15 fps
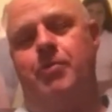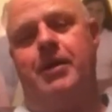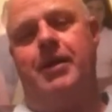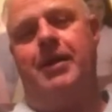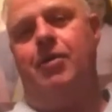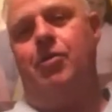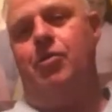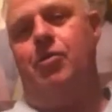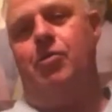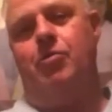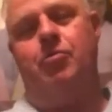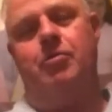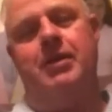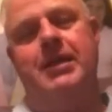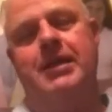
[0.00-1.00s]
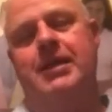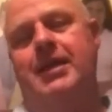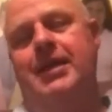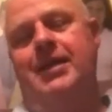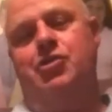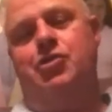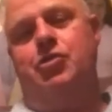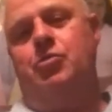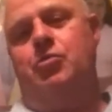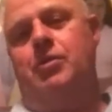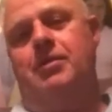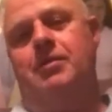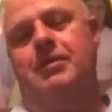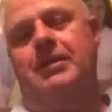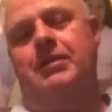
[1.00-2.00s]
I are as you
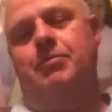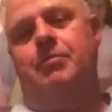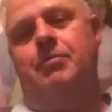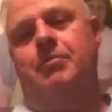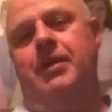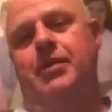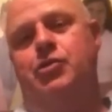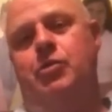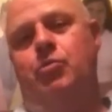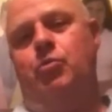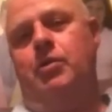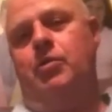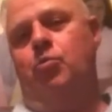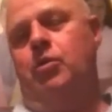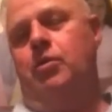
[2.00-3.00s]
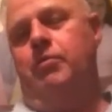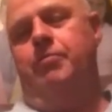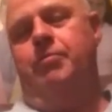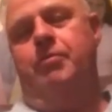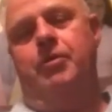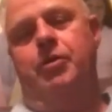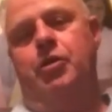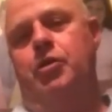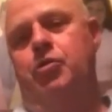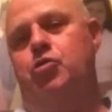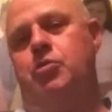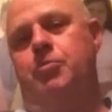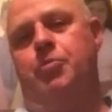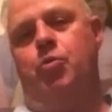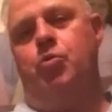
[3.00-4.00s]
mentioned, we're huge
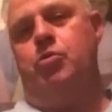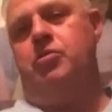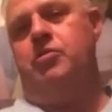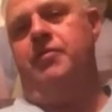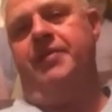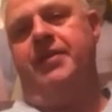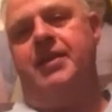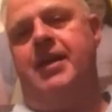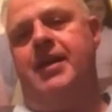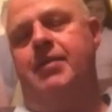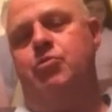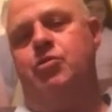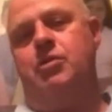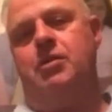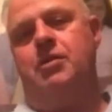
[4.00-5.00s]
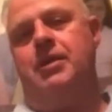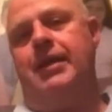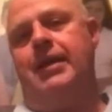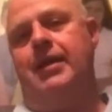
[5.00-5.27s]
supporters of adoption.